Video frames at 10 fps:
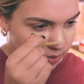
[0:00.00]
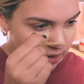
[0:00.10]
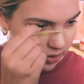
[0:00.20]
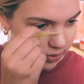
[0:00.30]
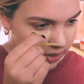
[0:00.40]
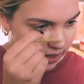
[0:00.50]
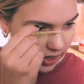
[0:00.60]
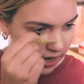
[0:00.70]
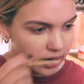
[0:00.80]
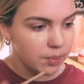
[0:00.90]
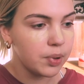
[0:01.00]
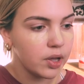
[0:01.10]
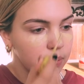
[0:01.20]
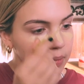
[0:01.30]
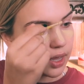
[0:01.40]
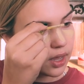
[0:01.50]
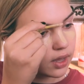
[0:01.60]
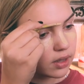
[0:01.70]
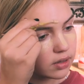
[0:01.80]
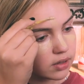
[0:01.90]
one that really kind of put
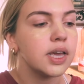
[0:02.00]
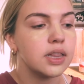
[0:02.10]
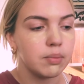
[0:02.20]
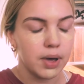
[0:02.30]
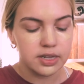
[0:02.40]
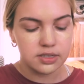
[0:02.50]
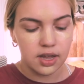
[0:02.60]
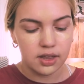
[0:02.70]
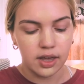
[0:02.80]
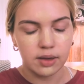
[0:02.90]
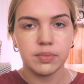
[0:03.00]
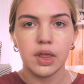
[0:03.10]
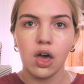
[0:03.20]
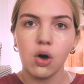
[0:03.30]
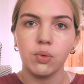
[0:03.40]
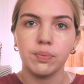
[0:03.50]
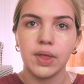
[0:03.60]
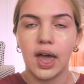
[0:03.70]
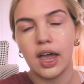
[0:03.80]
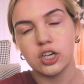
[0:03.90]
me in the mindset like, oh,
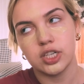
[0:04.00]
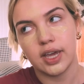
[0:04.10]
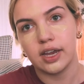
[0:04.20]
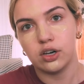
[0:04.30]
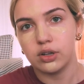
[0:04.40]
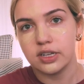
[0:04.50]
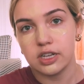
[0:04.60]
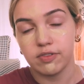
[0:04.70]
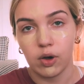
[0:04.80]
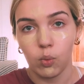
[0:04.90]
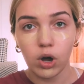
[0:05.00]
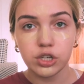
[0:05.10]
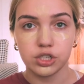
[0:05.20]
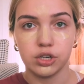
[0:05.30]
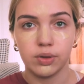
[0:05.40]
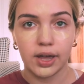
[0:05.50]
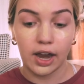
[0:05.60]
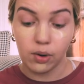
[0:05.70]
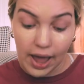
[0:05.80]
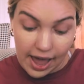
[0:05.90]
I actually can do this if I want to. Like, I
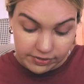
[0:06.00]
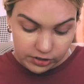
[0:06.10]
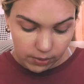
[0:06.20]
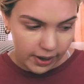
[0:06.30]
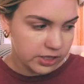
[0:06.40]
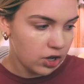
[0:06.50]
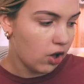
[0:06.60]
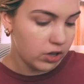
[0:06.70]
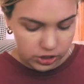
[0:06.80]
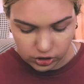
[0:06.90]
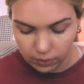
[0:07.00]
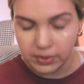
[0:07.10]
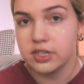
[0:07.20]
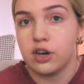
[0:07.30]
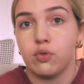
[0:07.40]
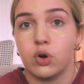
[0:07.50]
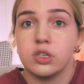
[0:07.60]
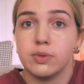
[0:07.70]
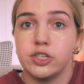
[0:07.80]
don't have to go back to college. Nobody's gonna force me